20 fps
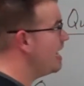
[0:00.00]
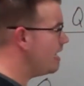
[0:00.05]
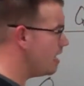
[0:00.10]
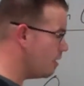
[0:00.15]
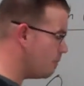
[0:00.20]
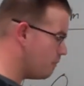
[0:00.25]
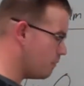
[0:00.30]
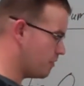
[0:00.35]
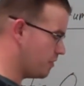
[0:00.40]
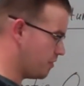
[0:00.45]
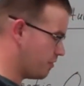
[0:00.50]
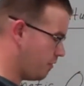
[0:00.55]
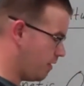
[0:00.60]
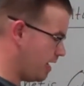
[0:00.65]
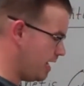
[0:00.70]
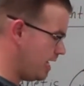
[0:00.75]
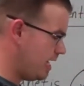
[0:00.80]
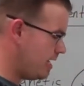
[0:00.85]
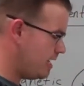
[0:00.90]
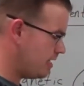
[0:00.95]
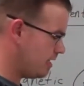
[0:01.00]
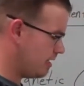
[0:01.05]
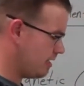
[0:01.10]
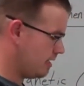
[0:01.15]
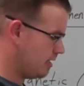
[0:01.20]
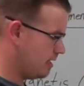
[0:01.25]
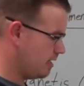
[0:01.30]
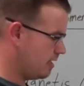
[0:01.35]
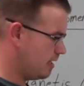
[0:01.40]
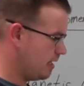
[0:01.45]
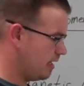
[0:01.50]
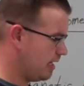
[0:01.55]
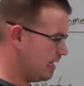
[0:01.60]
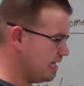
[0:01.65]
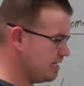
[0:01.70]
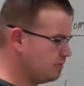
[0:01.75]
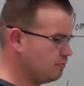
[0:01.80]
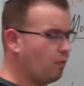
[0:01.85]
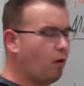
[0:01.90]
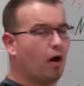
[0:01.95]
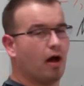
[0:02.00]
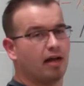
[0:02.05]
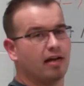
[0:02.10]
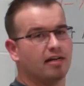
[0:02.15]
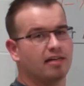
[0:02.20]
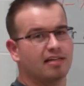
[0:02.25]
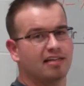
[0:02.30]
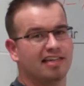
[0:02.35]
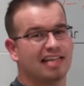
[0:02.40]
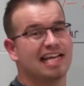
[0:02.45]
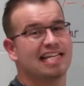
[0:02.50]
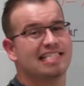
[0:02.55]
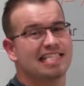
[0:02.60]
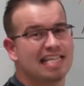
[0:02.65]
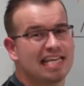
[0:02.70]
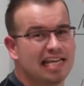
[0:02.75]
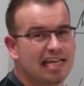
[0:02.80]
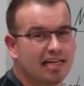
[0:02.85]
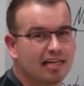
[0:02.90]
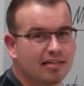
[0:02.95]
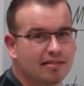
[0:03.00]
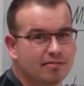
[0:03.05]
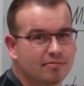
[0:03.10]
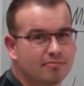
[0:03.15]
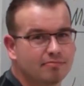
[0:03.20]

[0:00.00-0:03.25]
that number 3, guess what? That's N.